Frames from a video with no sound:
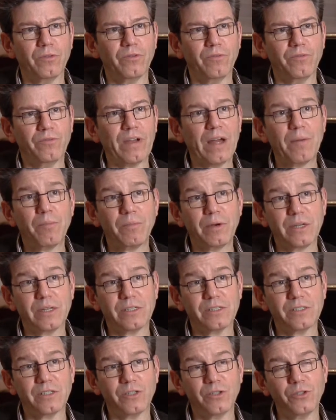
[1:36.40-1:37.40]

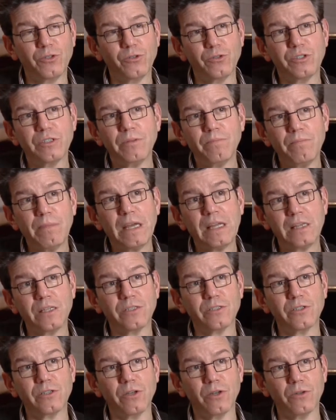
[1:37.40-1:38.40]
fabrics that are used in
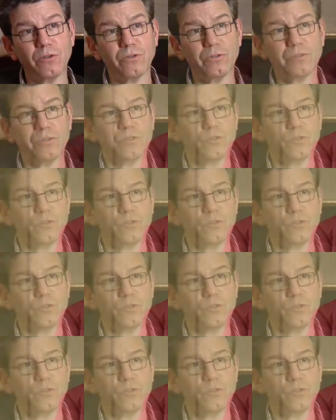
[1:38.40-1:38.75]
men's clothes,